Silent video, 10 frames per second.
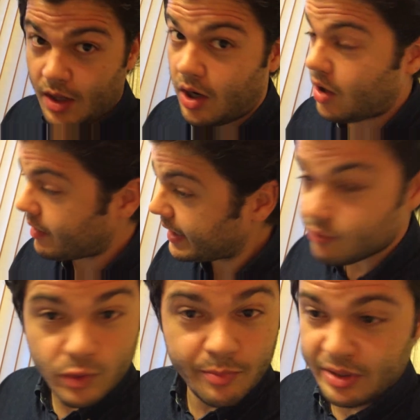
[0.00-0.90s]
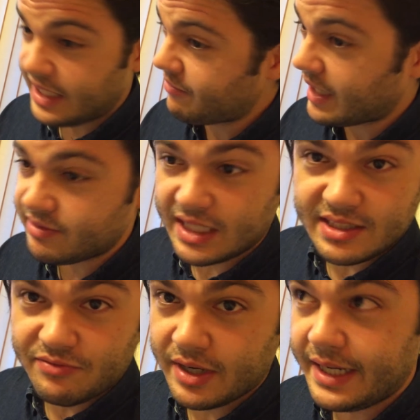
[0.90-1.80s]
Yes. Alright, we're playing Five Nights
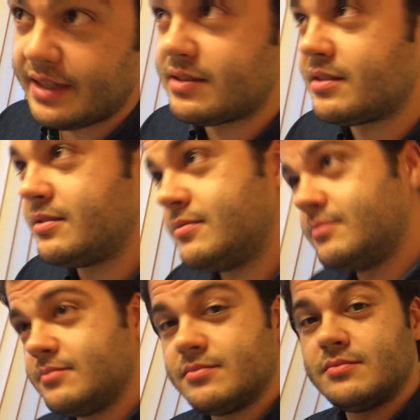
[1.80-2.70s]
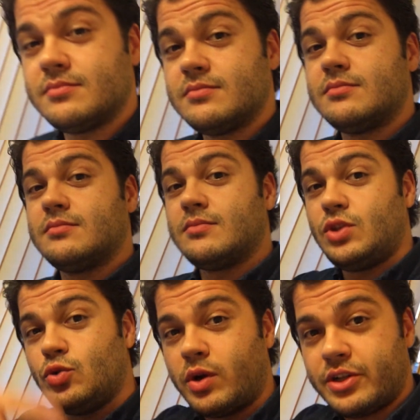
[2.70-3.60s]
at Freddy's.
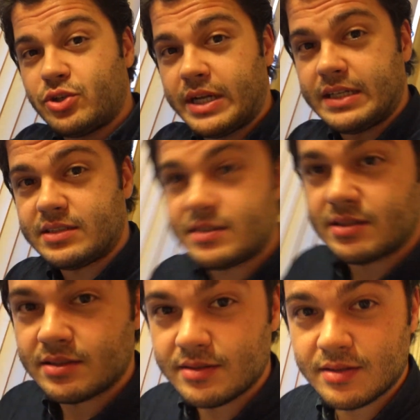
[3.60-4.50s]
You wanna join us?